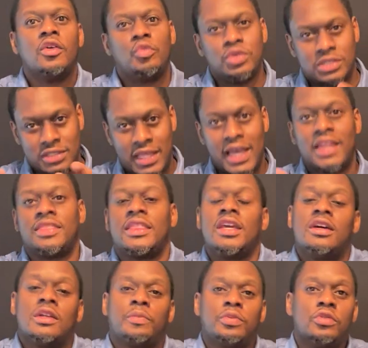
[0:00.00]
was that
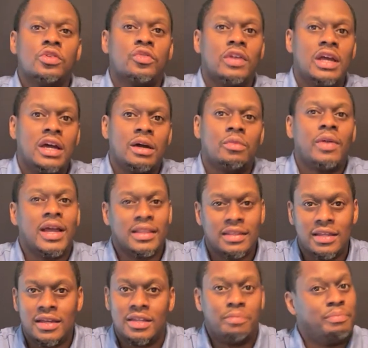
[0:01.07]
theater program right
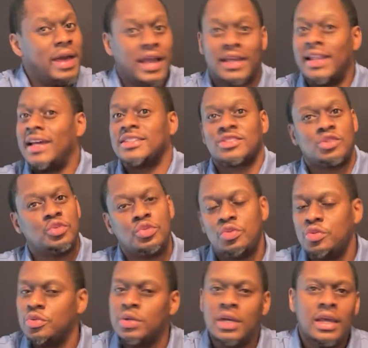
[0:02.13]
there in the back of that
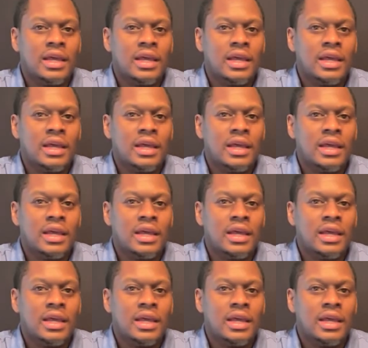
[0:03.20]
school.